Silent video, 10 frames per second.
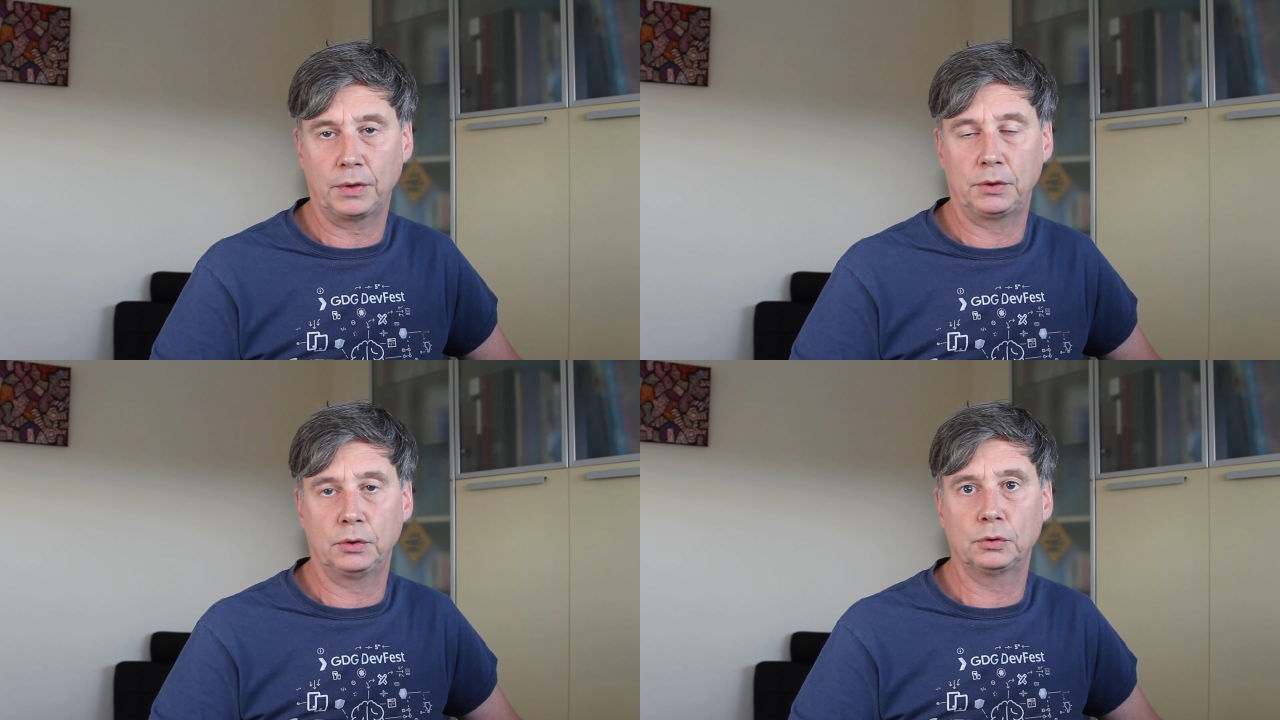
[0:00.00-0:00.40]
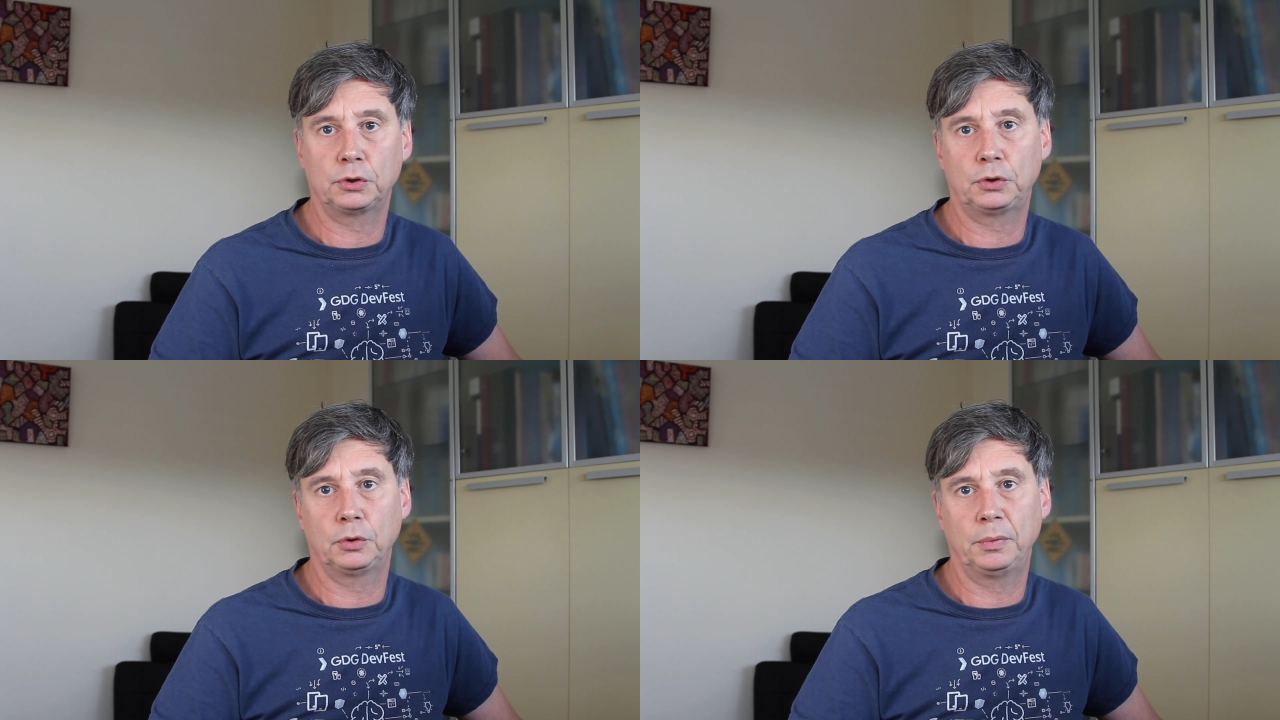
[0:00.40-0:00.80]
that
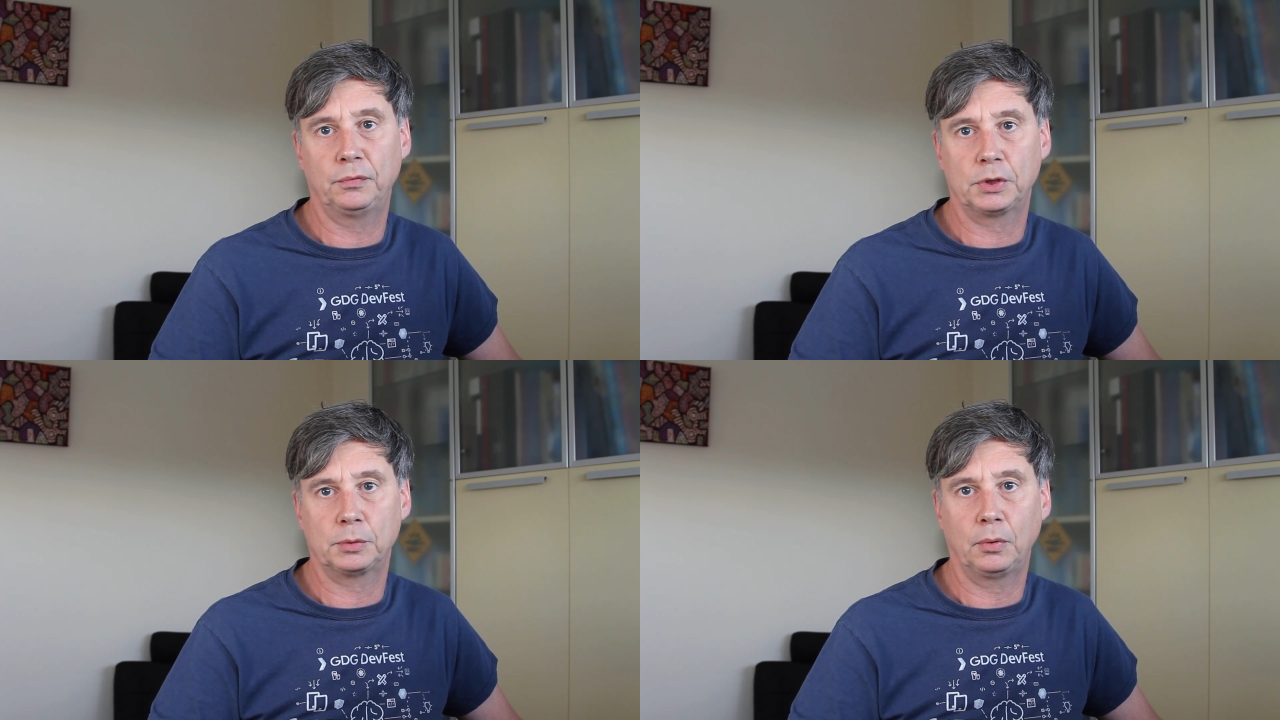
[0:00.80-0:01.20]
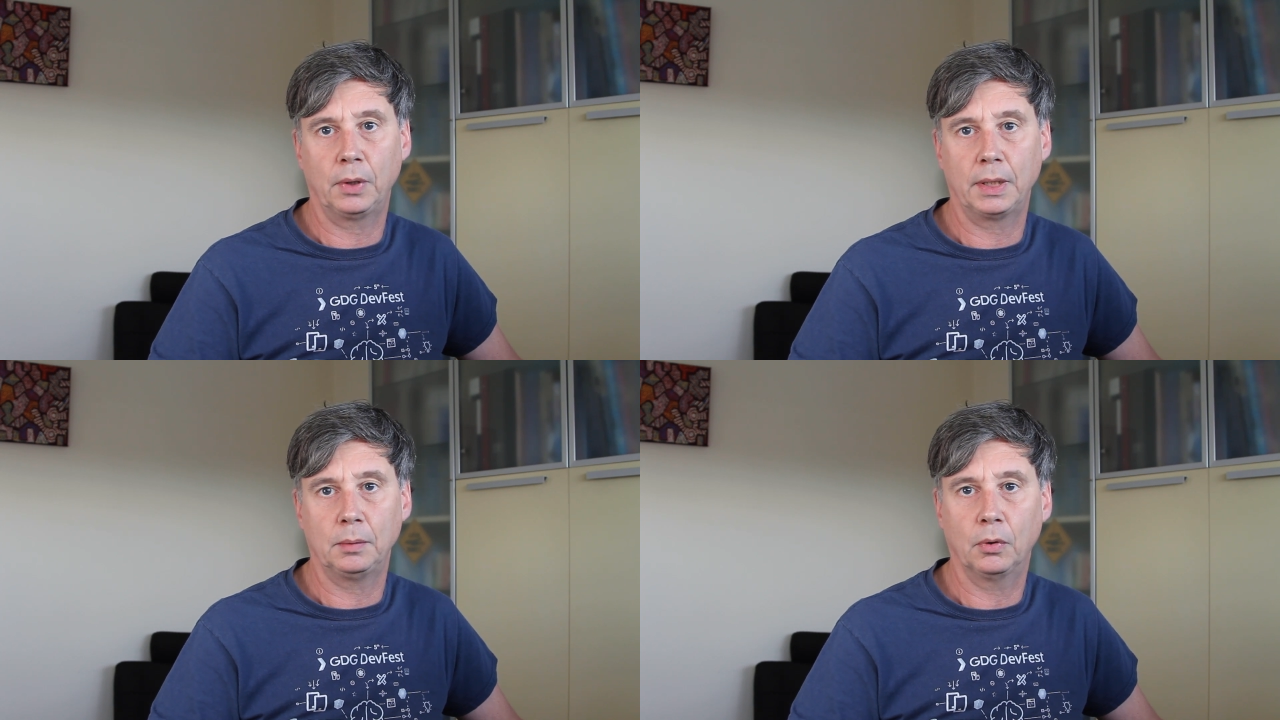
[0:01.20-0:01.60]
user should be
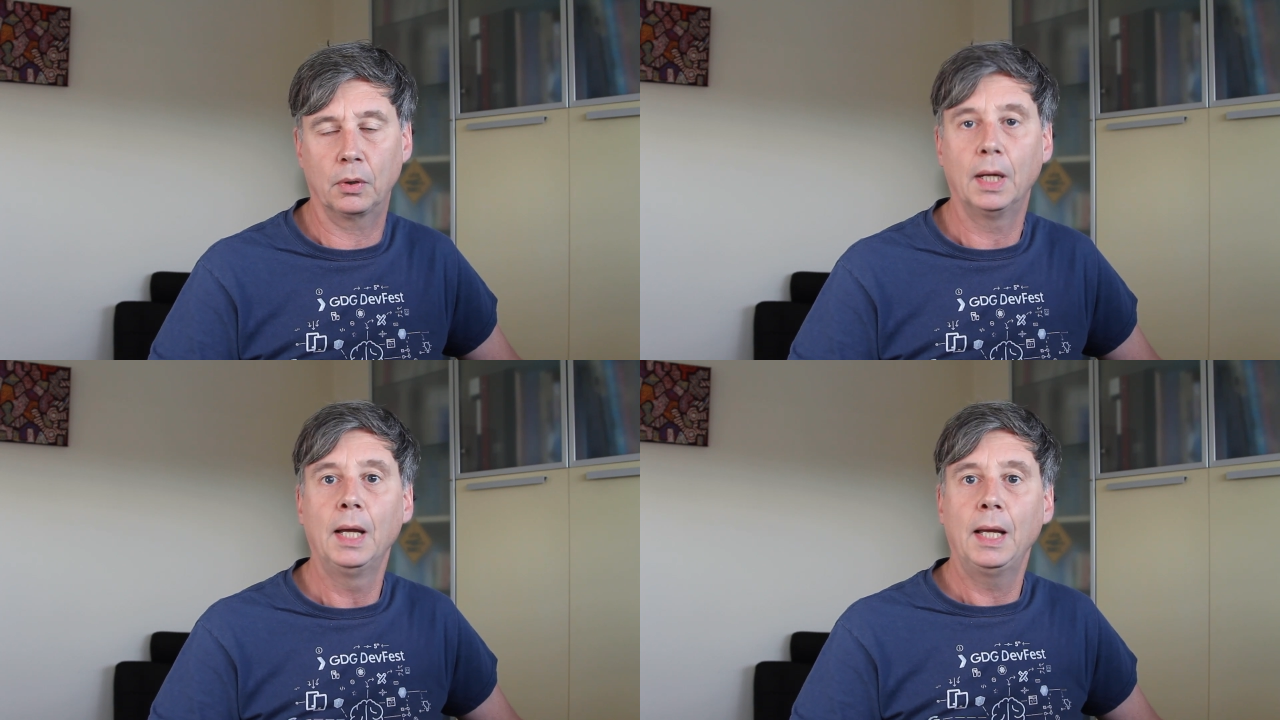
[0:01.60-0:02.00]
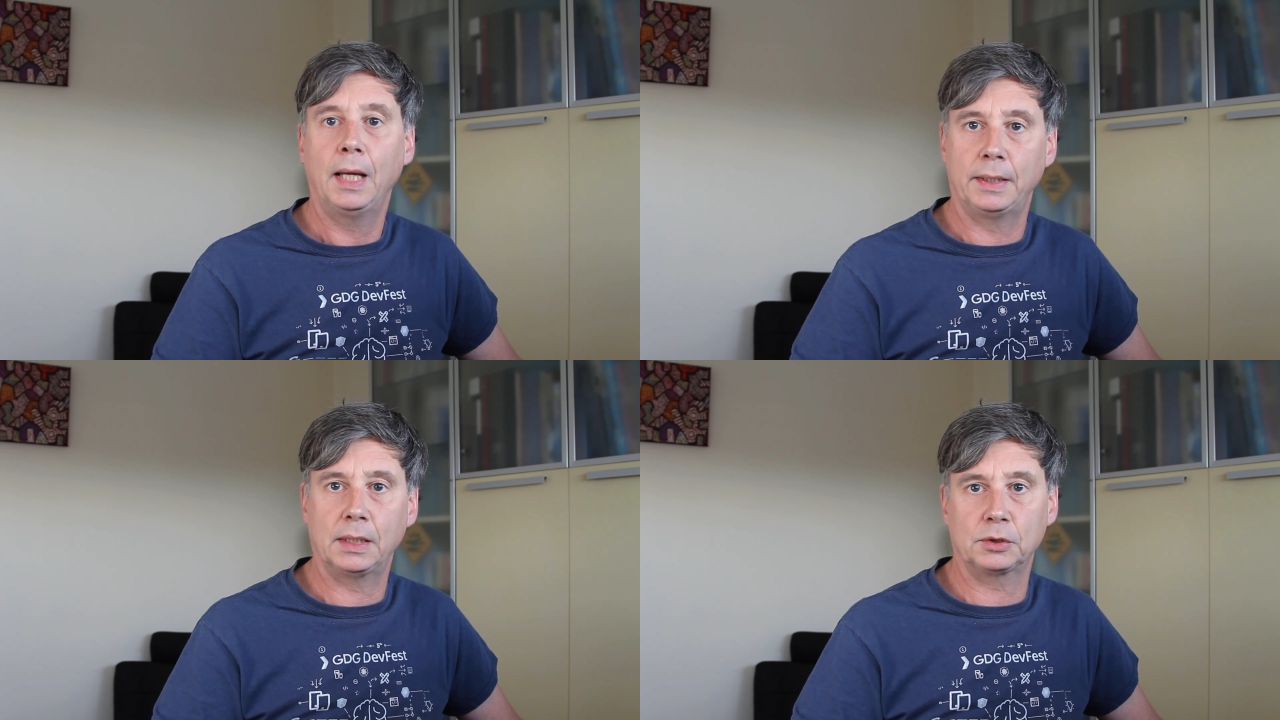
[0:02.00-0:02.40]
visible anymore.
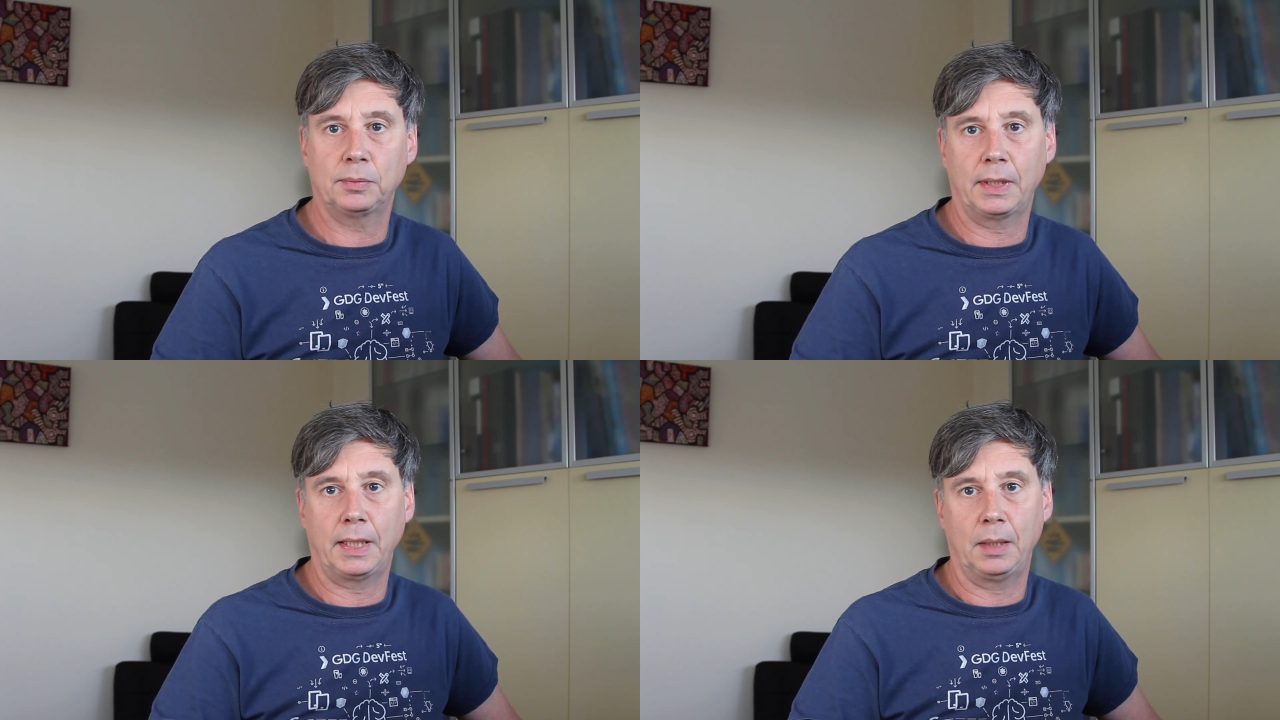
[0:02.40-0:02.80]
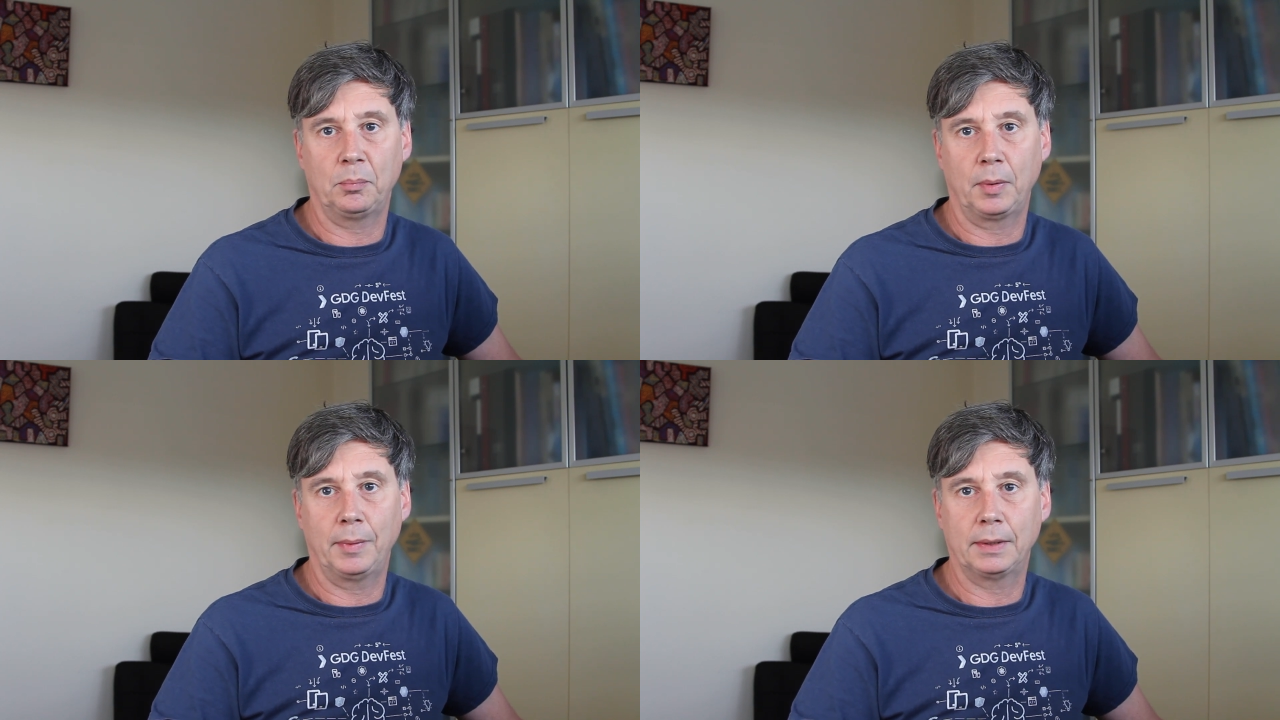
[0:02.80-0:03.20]
And that is what I
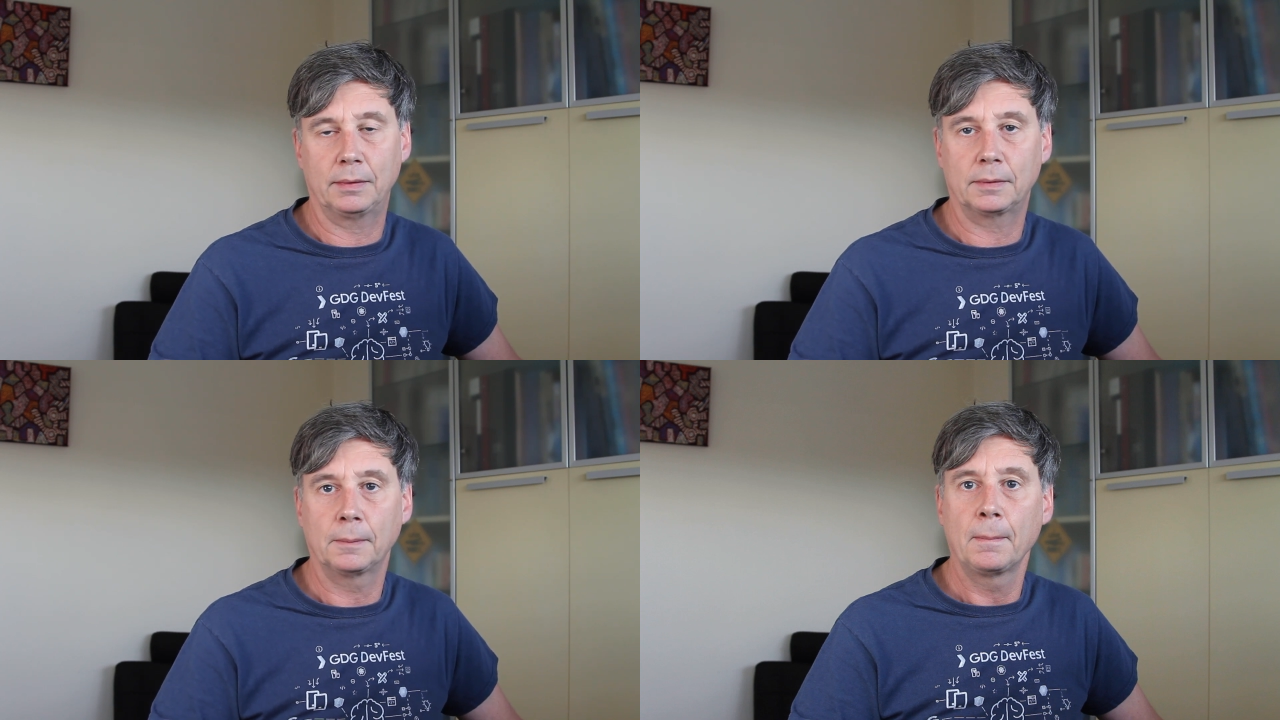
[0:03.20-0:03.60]
implemented.